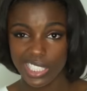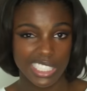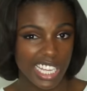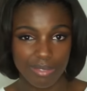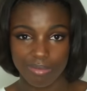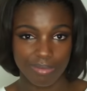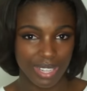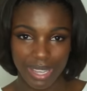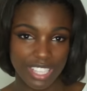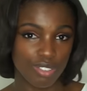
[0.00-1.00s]
then
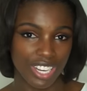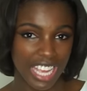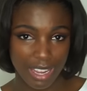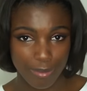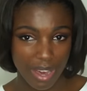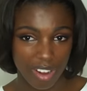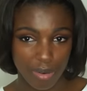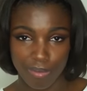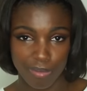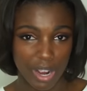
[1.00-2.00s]
it's not going to get any better.
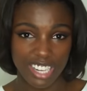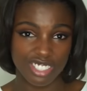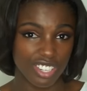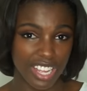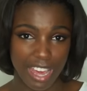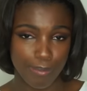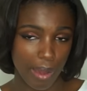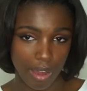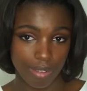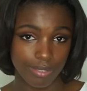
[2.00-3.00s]
Why should it get
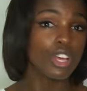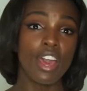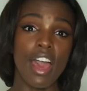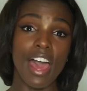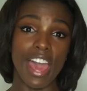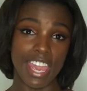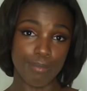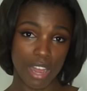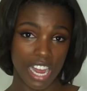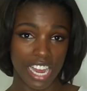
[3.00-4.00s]
better?
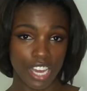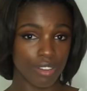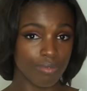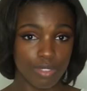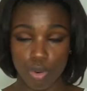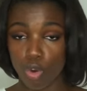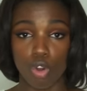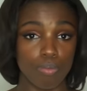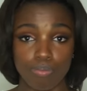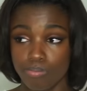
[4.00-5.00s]
Aim high
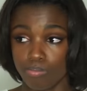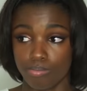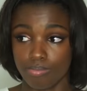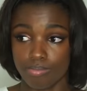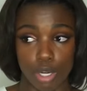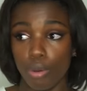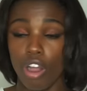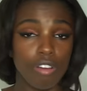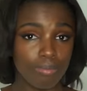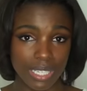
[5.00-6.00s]
or go home,